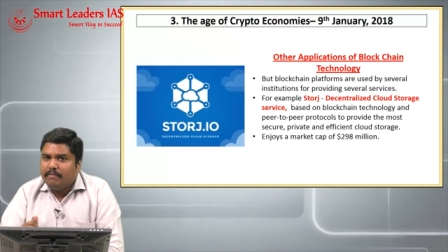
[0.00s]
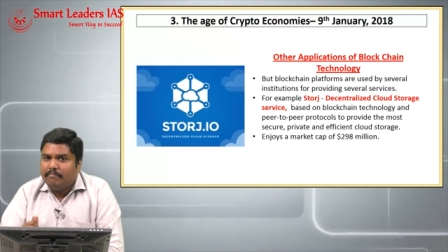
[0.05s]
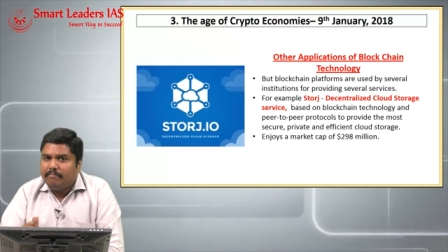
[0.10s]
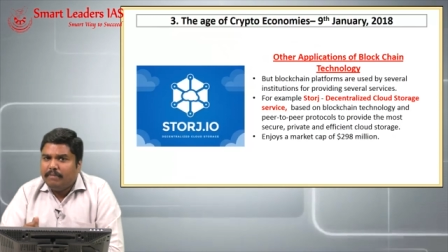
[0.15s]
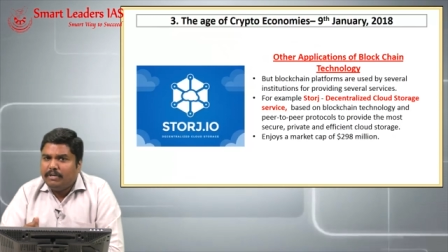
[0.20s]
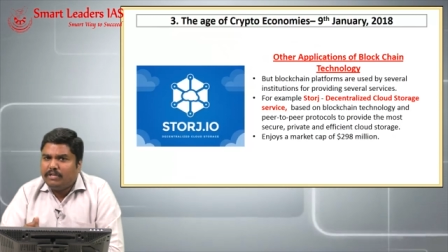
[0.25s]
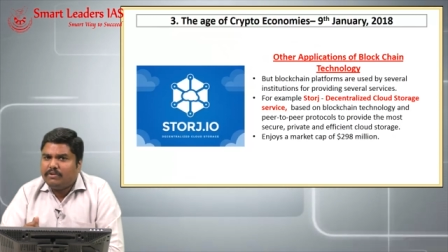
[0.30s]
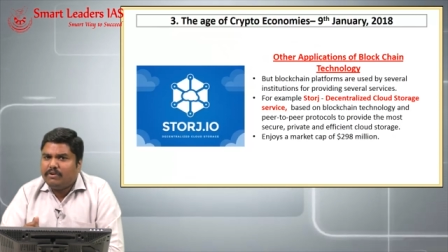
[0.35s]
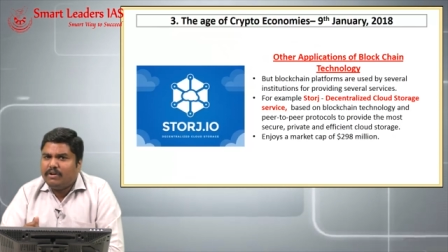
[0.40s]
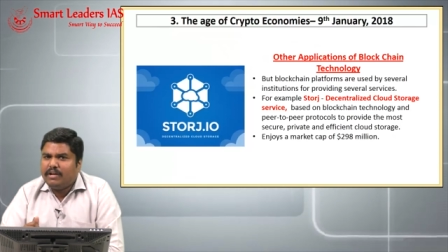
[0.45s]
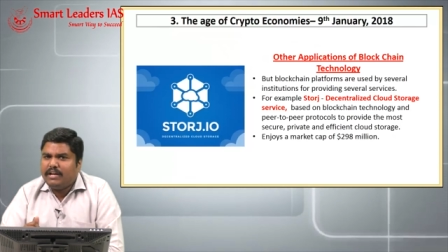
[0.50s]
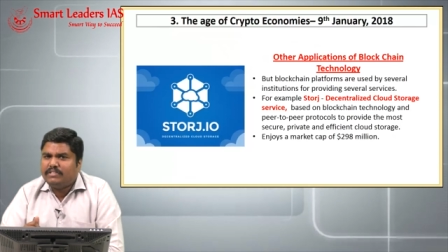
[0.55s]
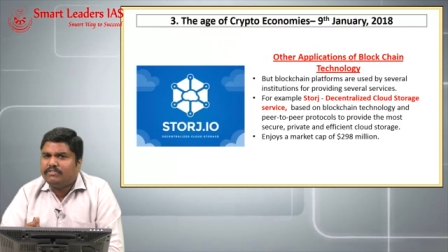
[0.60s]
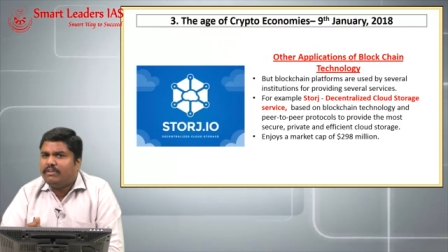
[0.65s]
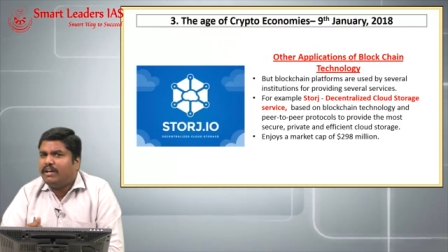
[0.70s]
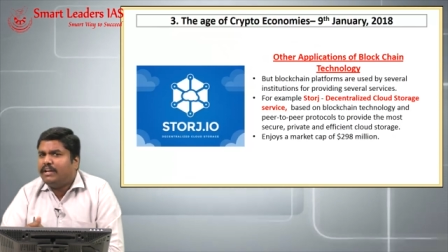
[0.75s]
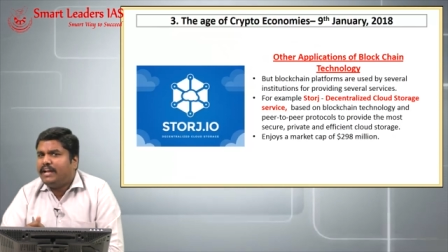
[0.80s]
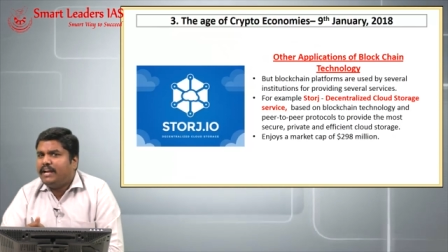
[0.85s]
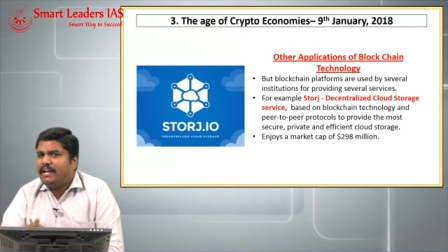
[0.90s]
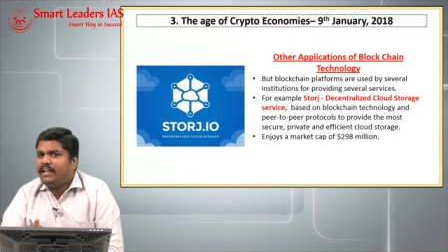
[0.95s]
Bitcoins
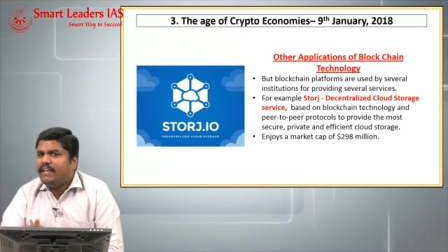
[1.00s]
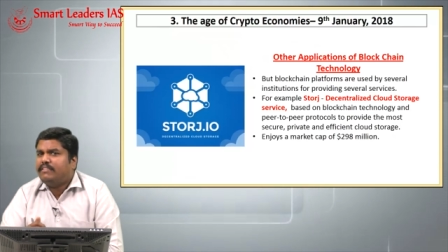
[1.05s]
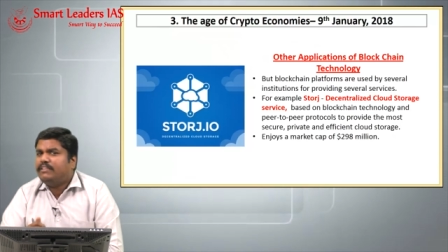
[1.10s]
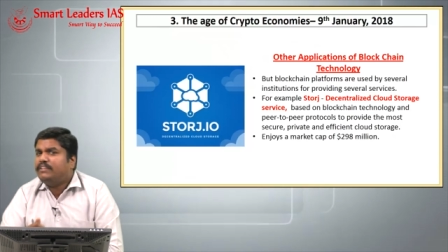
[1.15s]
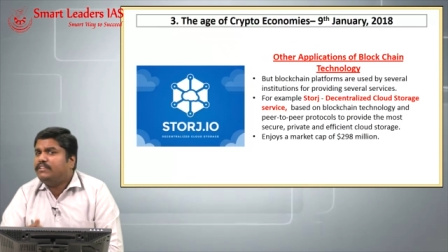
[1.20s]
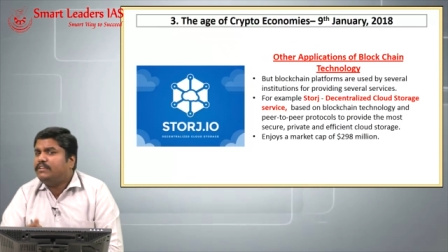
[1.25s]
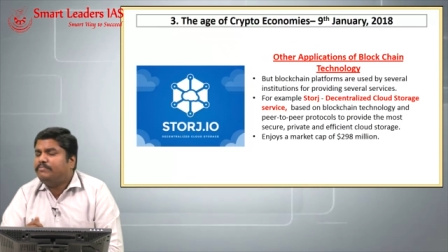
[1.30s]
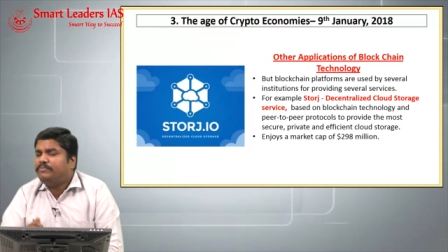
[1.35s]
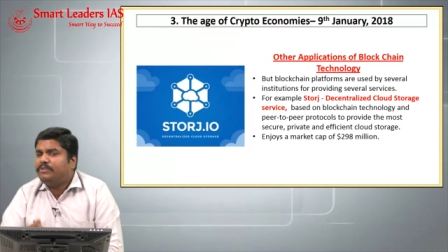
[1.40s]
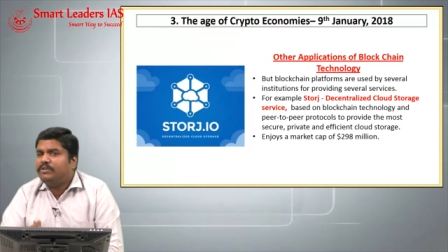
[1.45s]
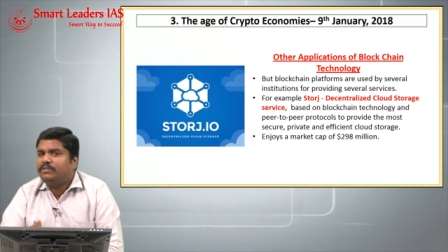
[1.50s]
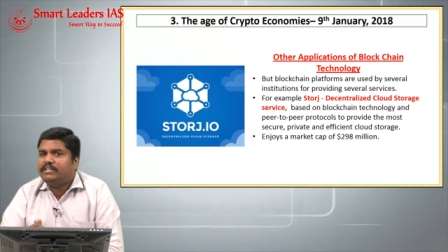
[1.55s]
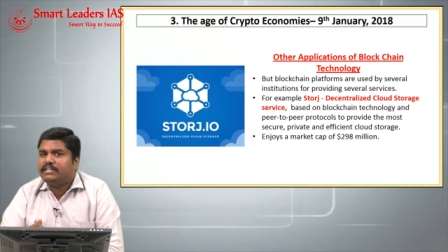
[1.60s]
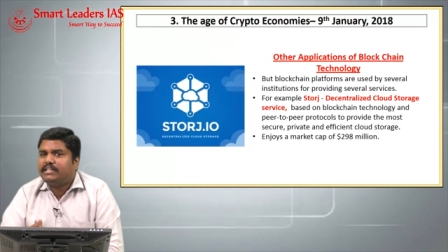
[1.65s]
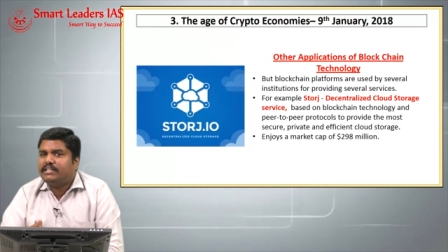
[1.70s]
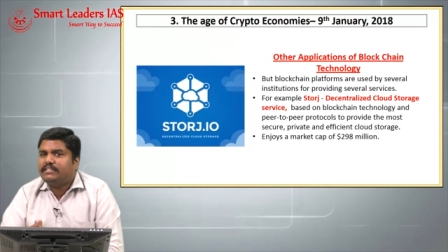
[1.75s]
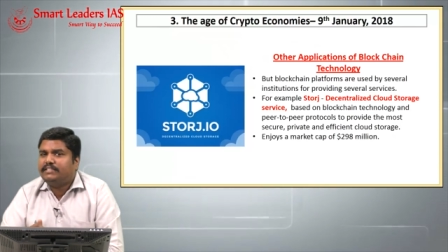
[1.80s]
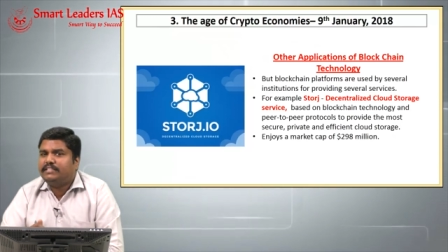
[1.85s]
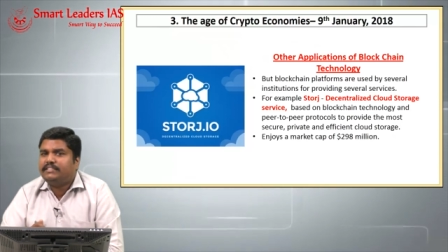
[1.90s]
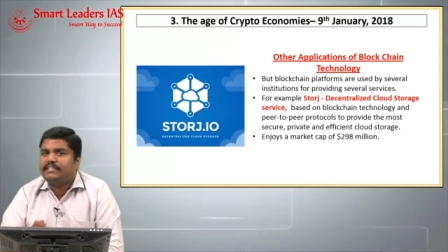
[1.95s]
or any other
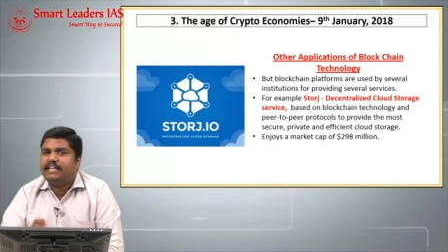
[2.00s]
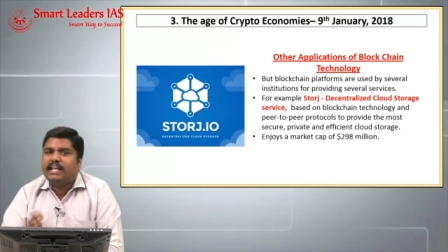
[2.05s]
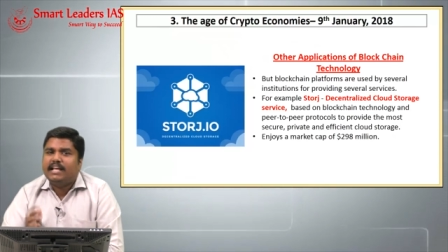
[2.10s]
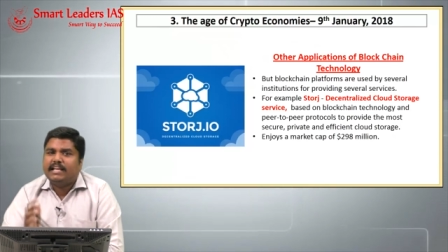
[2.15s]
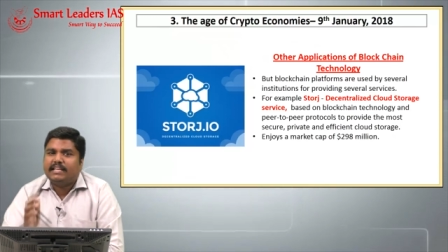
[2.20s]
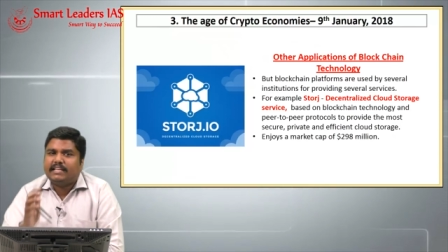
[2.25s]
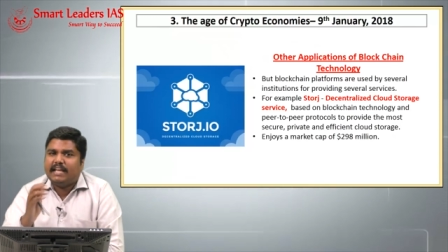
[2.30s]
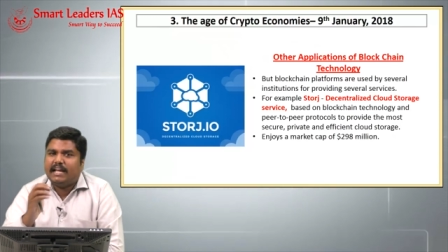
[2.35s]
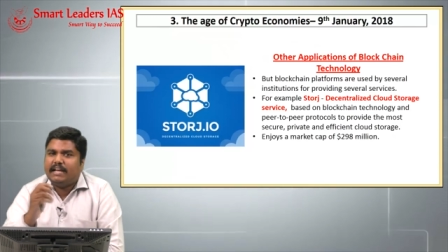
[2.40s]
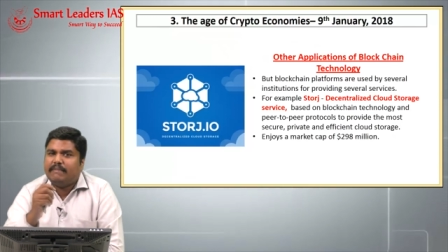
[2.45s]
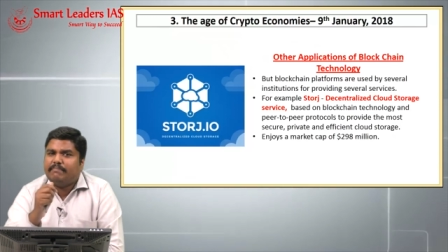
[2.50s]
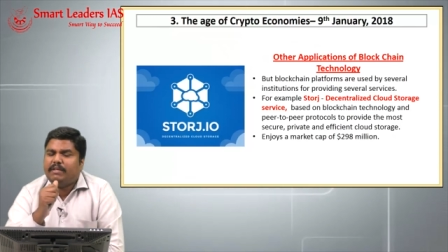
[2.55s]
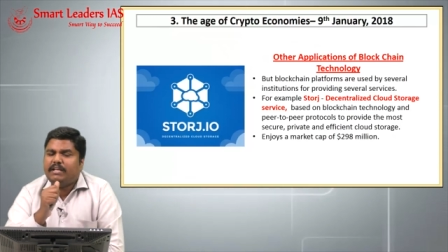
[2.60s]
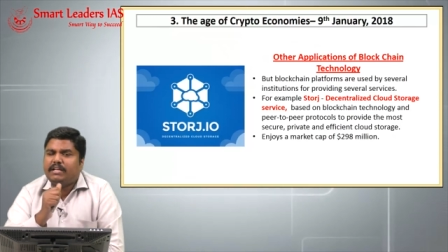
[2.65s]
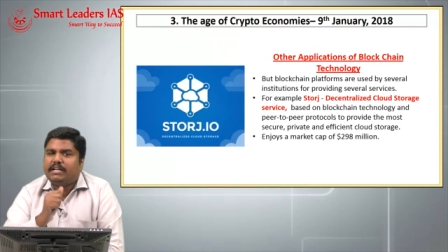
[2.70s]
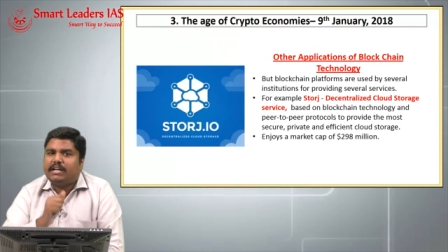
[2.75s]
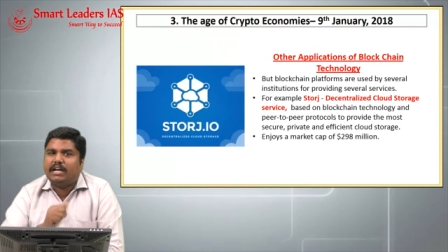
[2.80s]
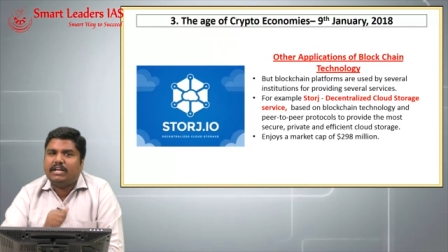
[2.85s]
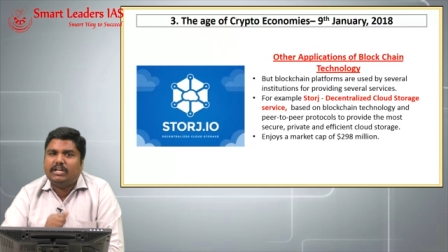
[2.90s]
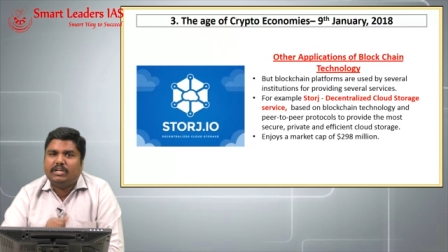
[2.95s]
cryptocurrencies can be
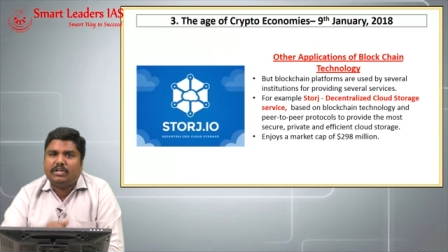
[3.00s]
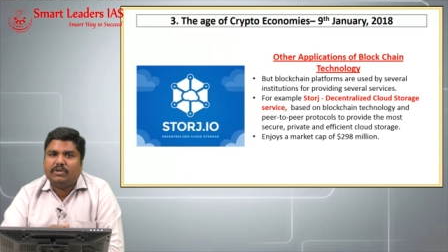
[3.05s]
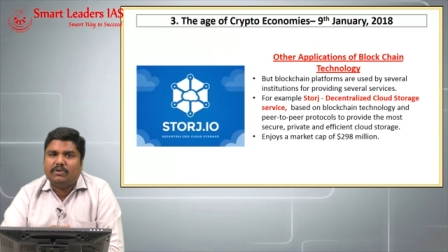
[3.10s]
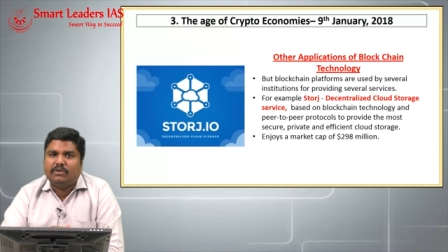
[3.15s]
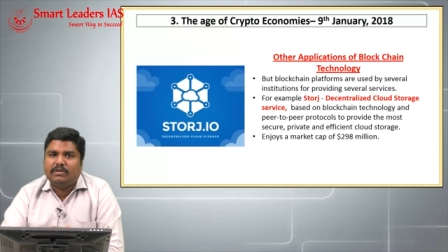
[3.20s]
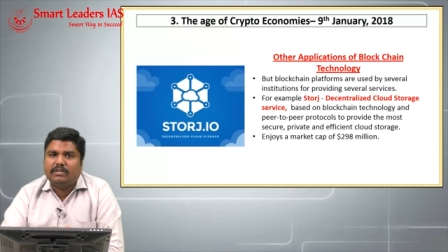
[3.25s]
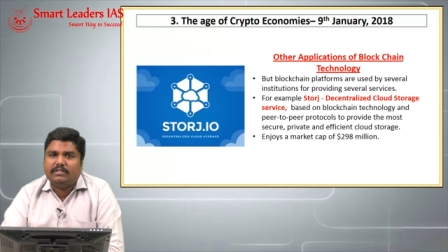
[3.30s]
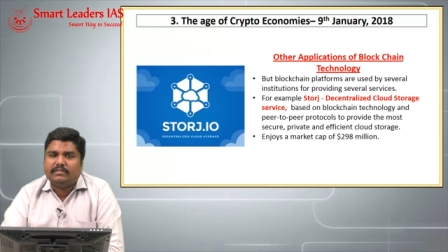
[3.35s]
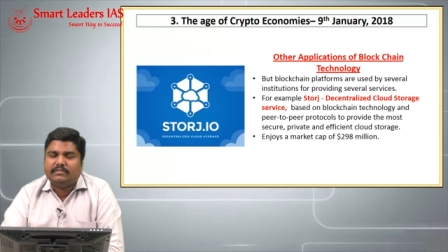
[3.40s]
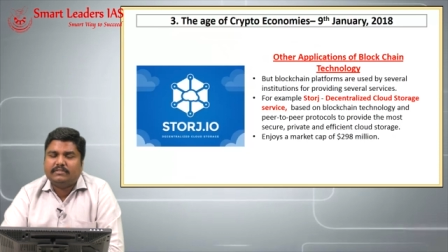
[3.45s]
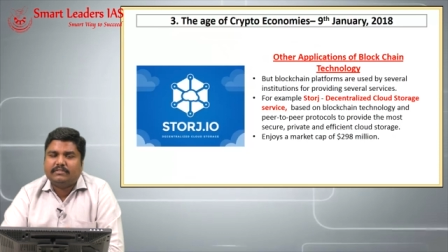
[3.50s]
controlled